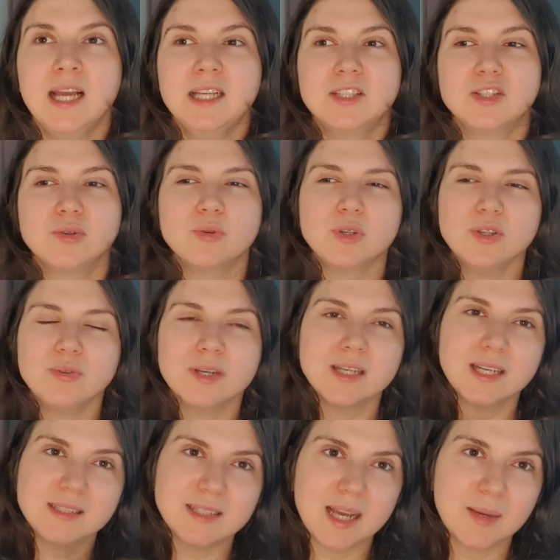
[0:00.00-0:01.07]
So you can
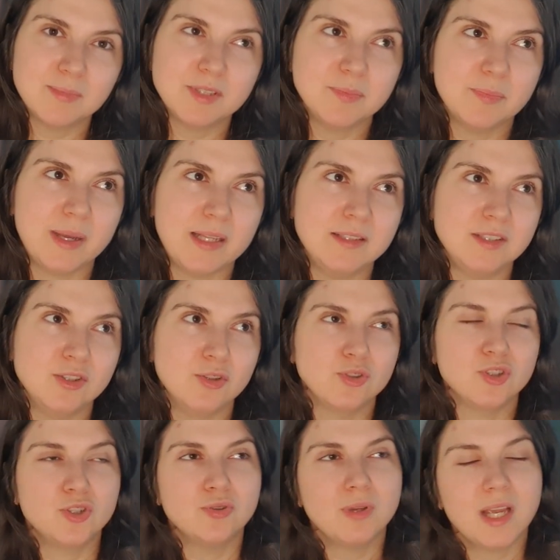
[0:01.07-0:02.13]
adapt depending on
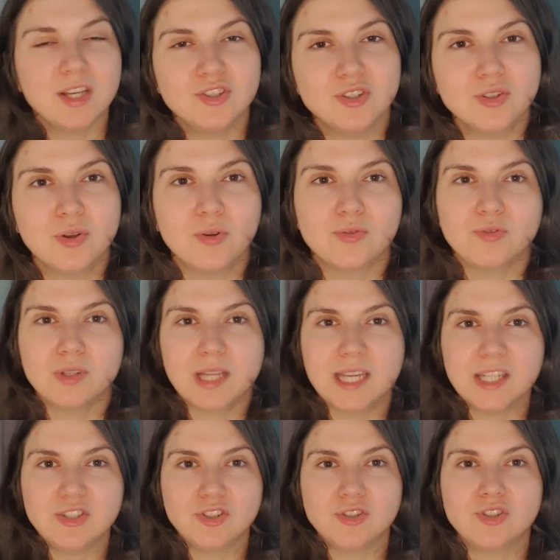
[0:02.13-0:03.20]
situation, on
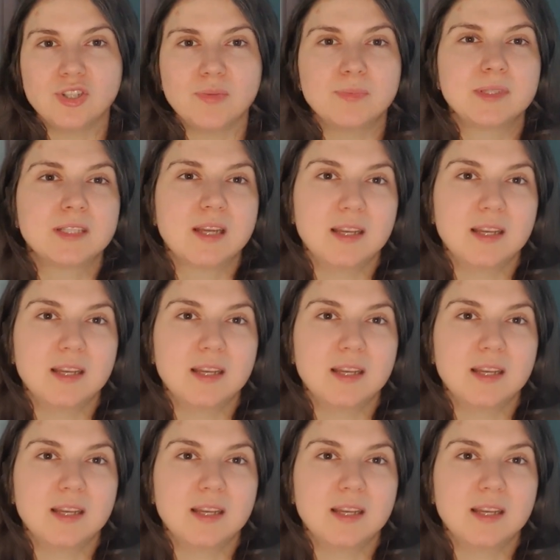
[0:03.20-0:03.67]
relationships,